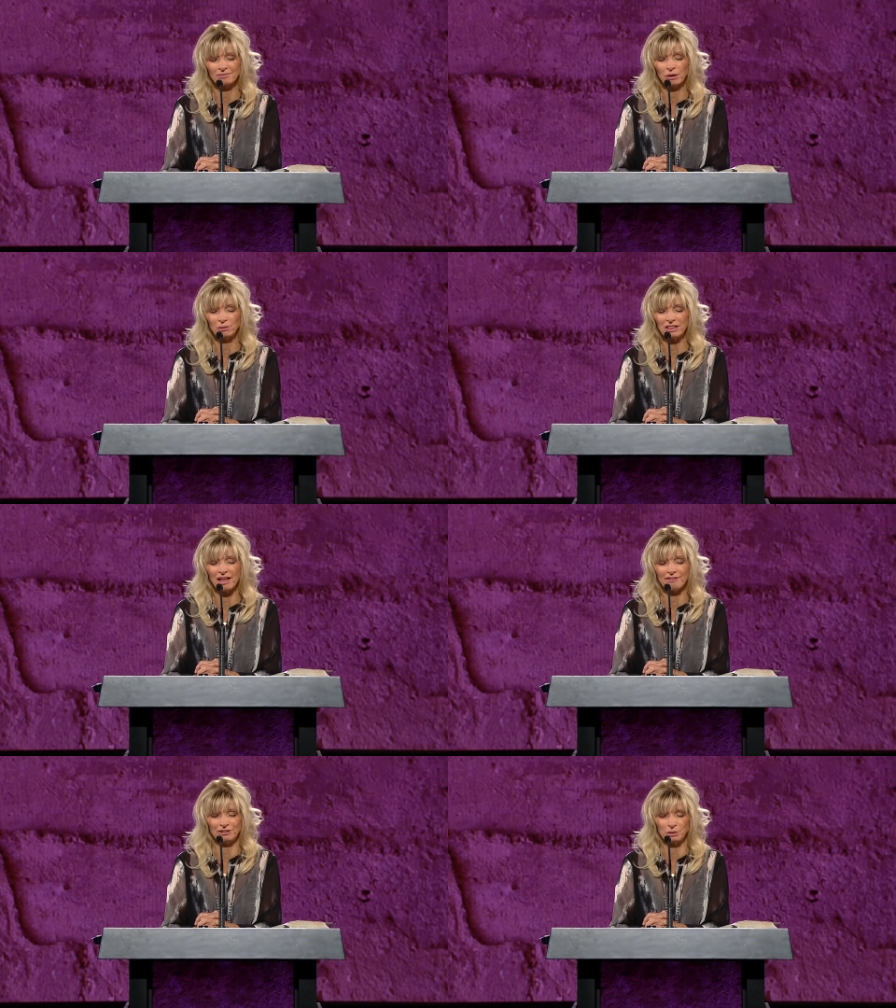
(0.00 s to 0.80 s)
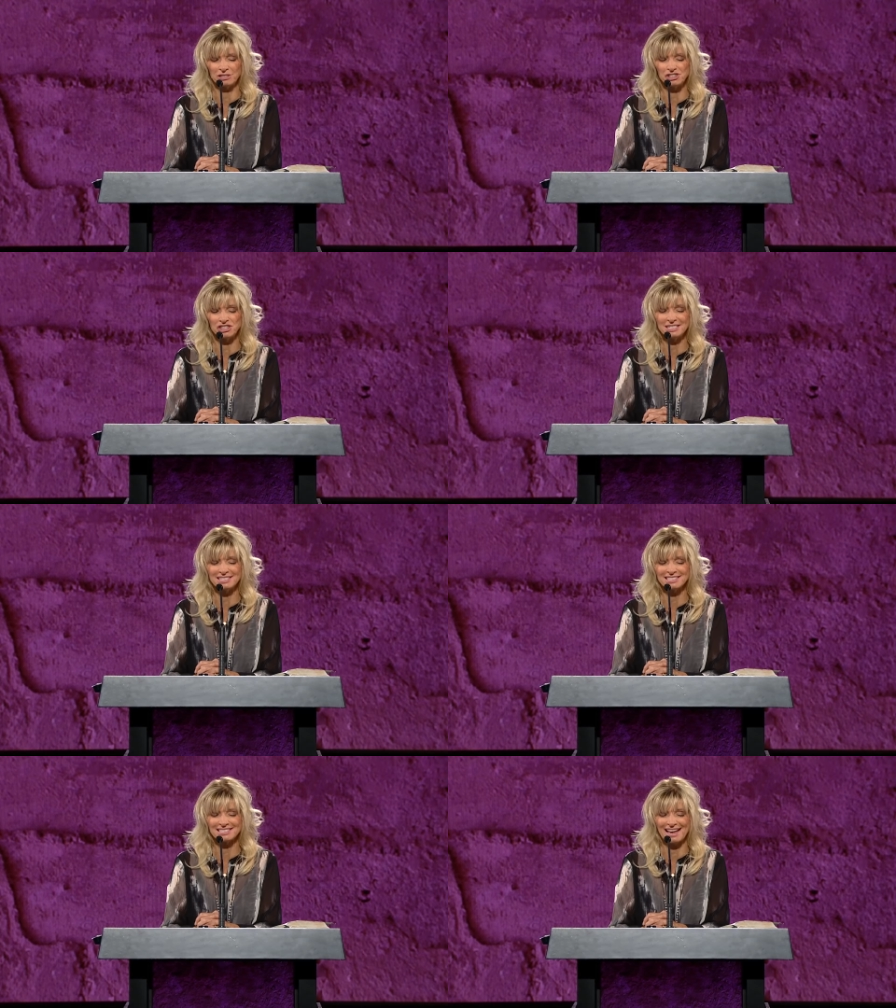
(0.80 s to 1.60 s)
We love you in
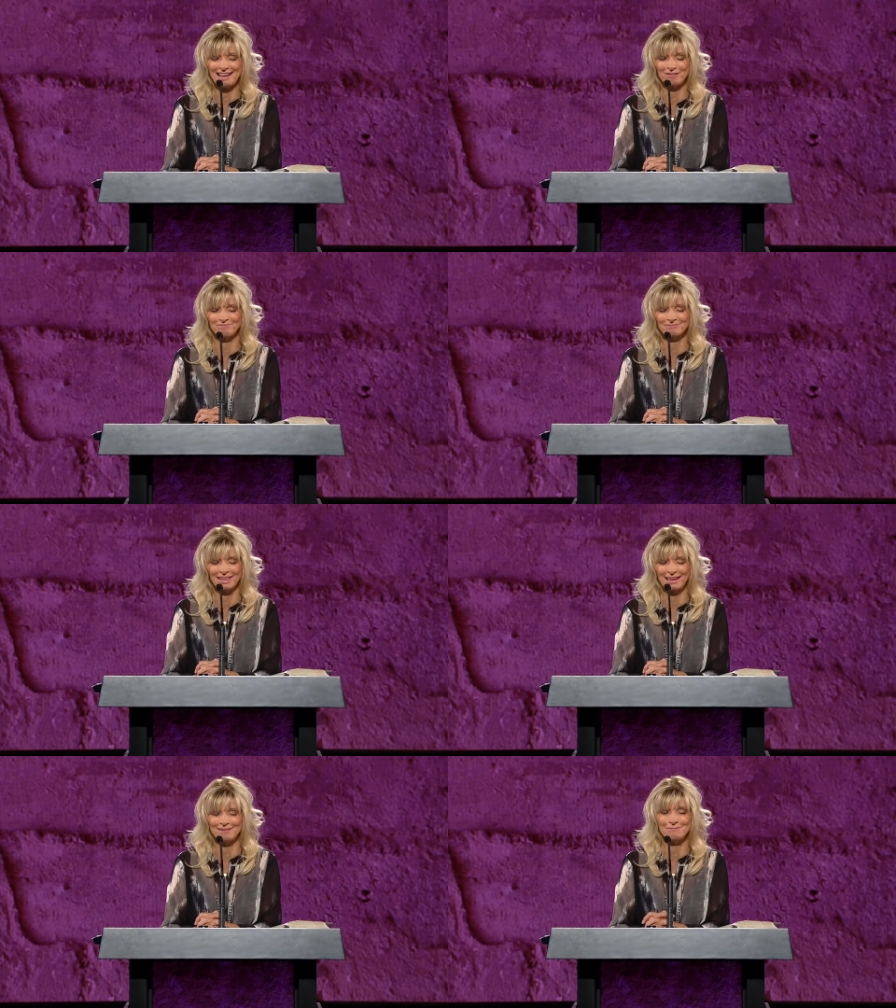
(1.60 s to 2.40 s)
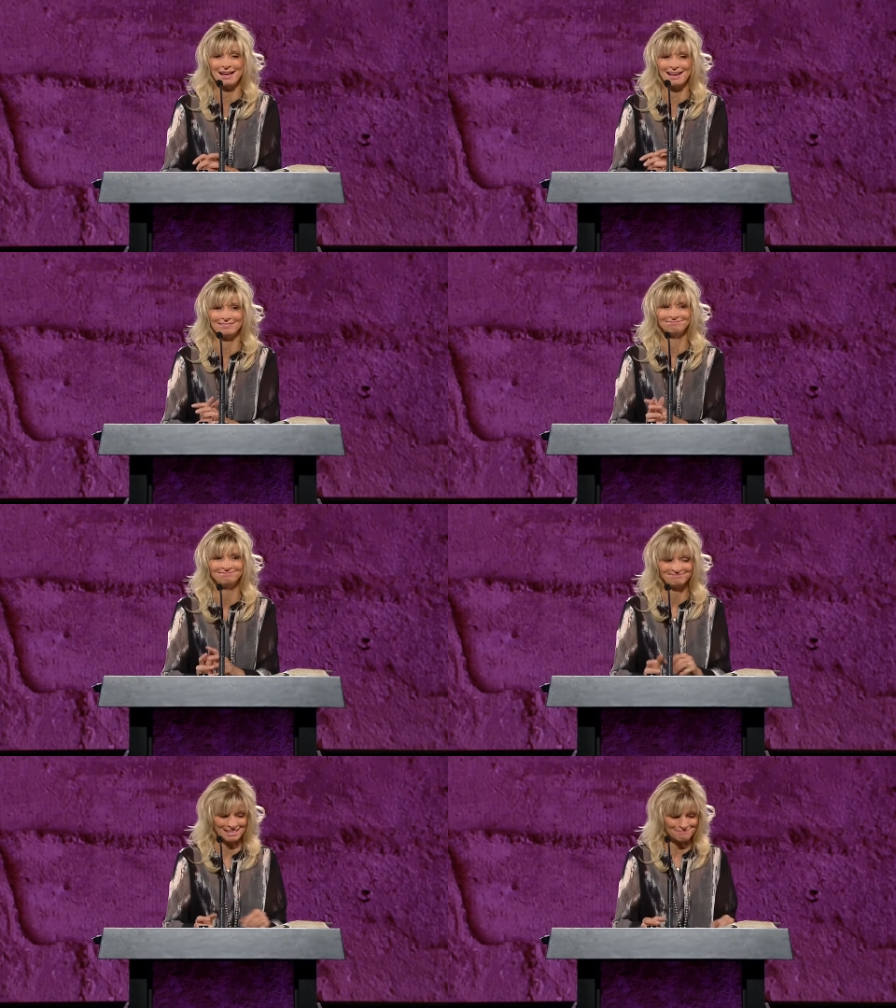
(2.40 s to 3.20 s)
Jesus' name. Amen.
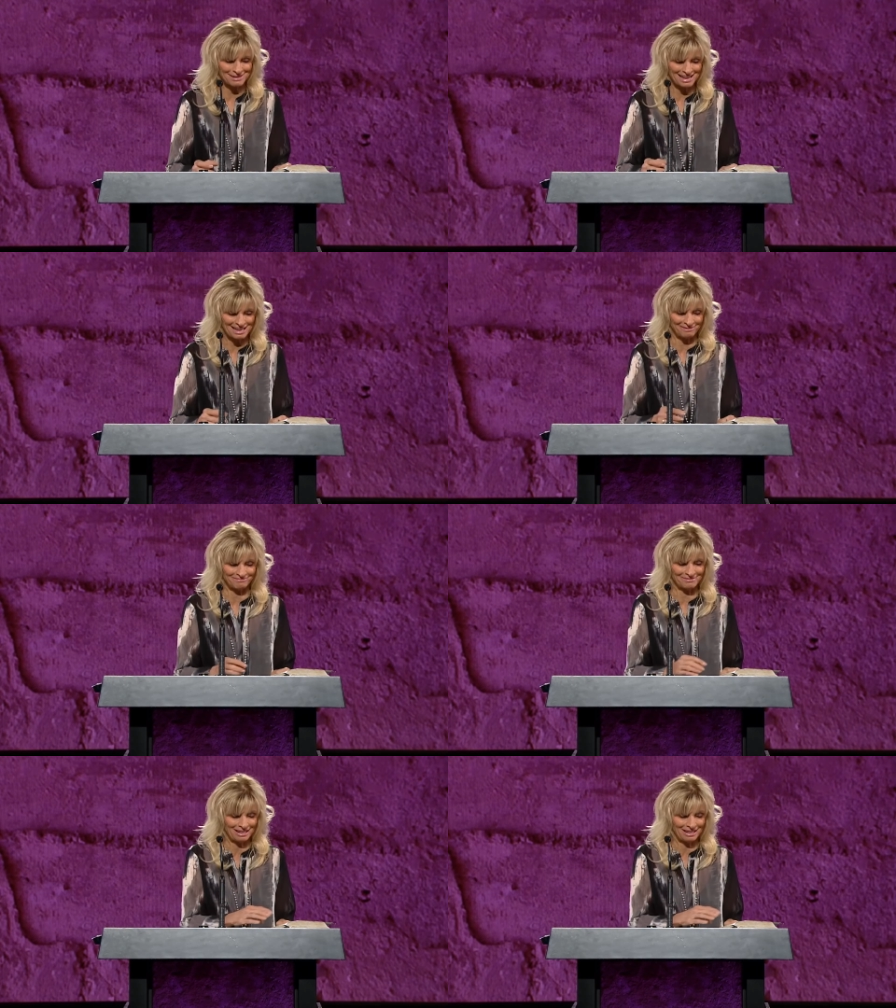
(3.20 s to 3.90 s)
Amen.